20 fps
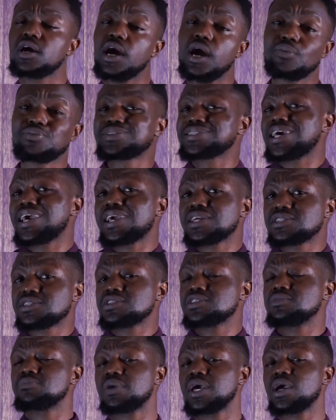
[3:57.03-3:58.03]
I was
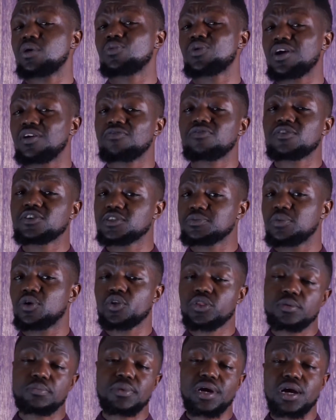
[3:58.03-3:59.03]
actually mad when I first
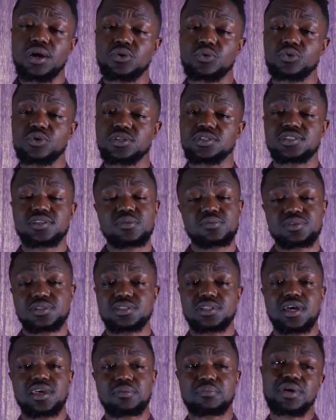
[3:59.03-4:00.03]
bought the bottle because I
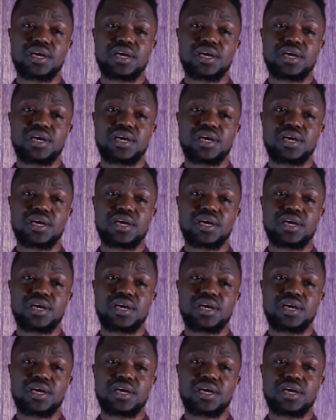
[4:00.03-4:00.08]
was like,